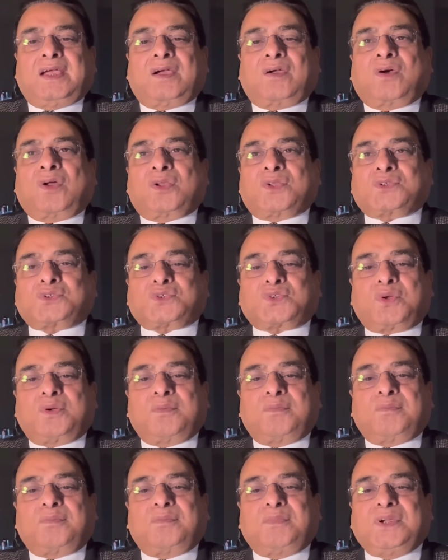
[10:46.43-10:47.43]

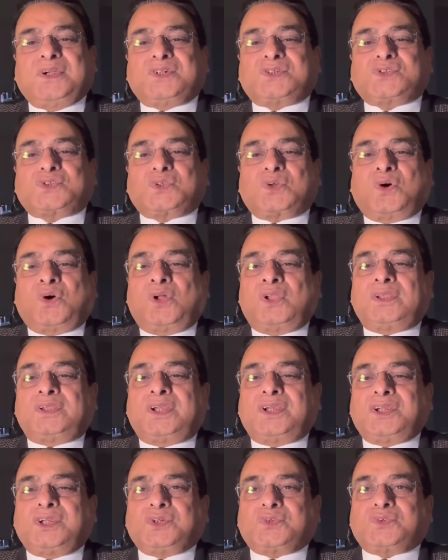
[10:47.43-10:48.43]
Colostrum meets all
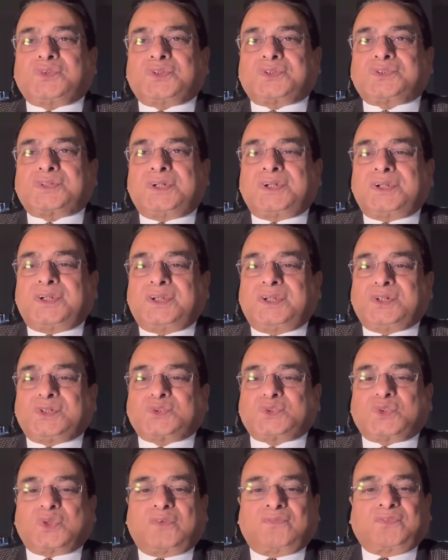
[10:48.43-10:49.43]
the nutrition
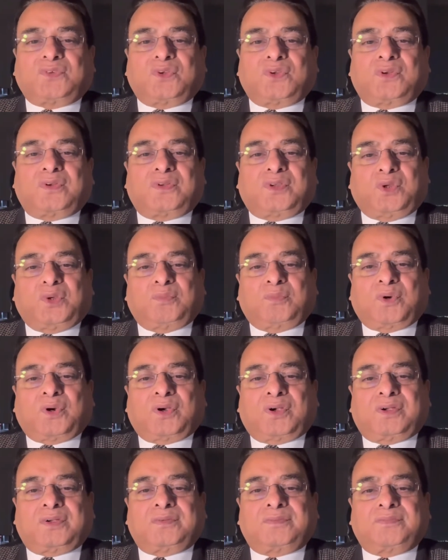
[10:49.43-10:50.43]
needs of your
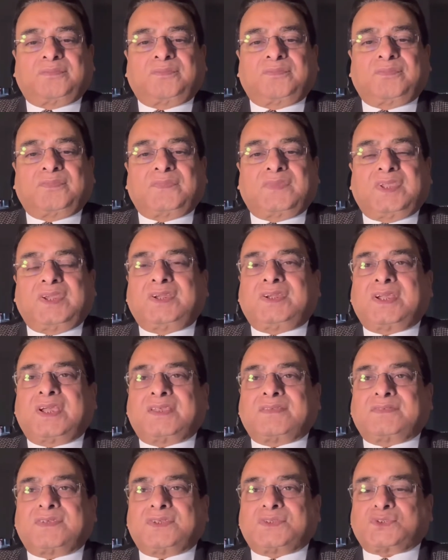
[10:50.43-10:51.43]
newborn. It
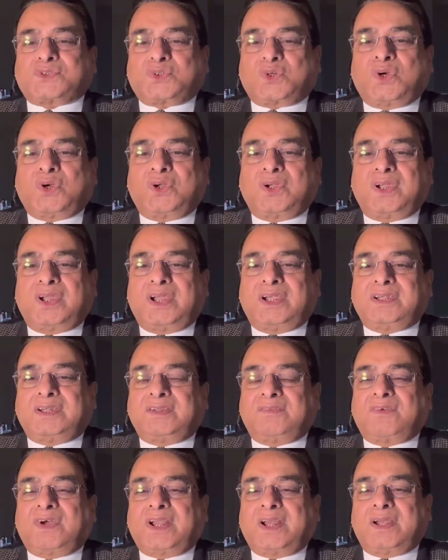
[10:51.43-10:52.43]
has strong
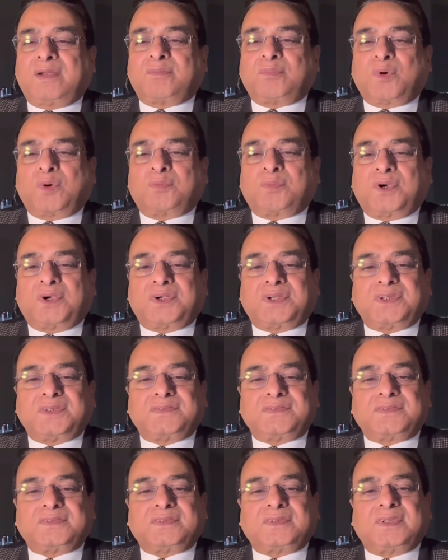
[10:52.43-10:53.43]
antiviral
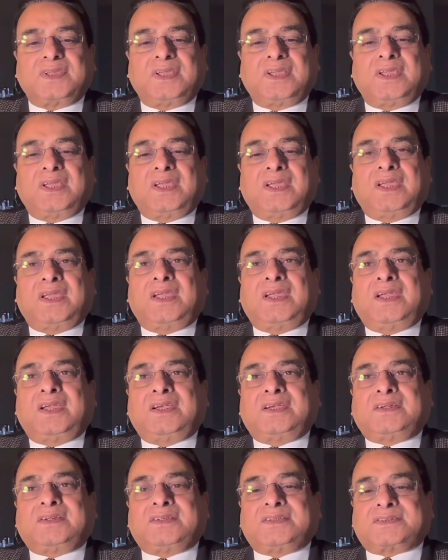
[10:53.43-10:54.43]
properties.
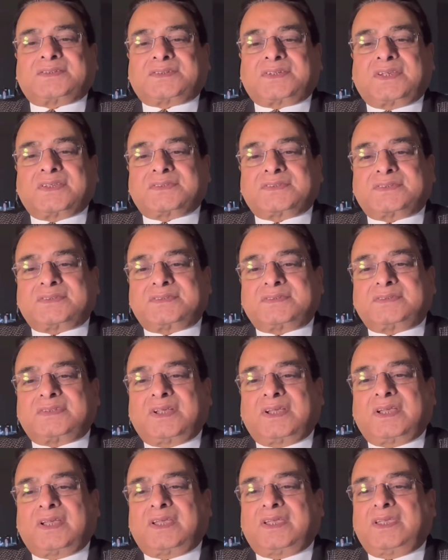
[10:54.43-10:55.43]
It strengthens
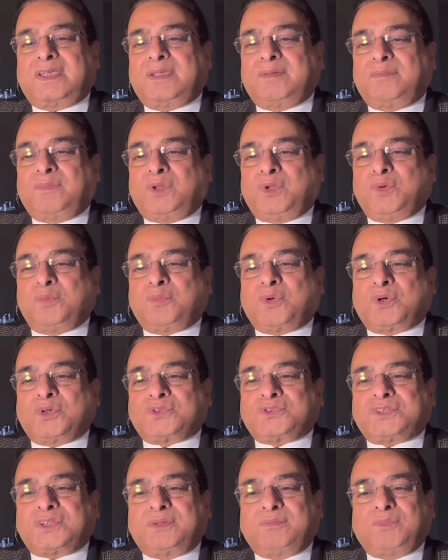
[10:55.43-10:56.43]
the
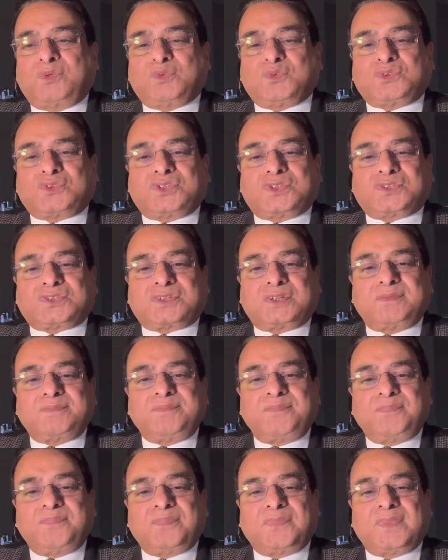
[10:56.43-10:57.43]
newborn's immune
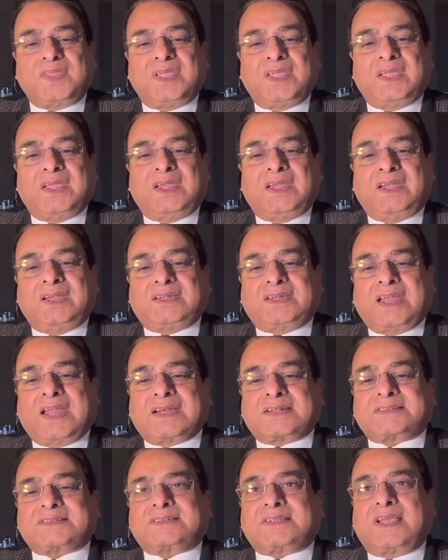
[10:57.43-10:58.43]
system. It
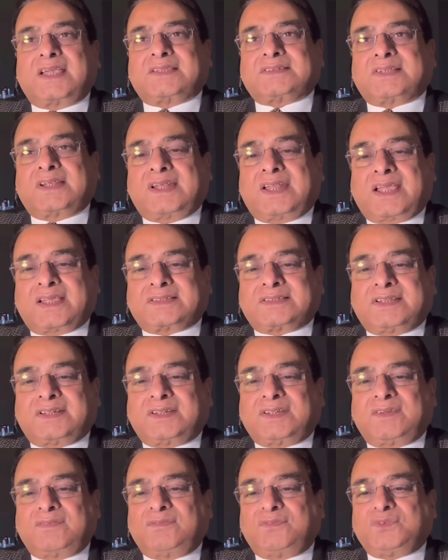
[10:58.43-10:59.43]
acts as a
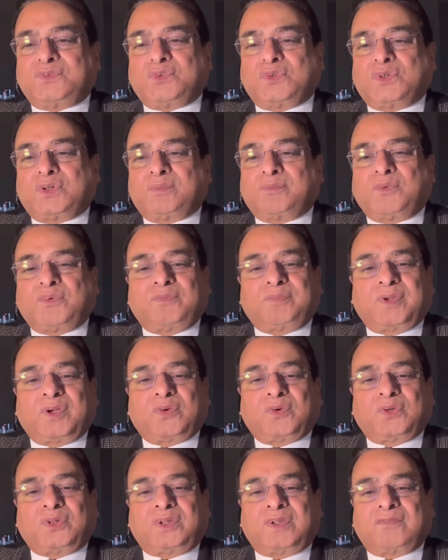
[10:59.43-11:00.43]
laxative to remove
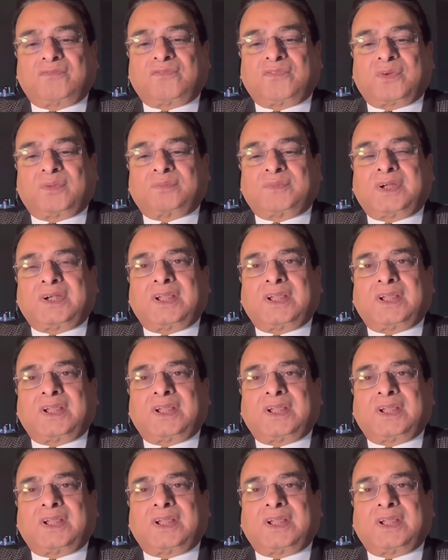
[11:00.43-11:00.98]
meconium from the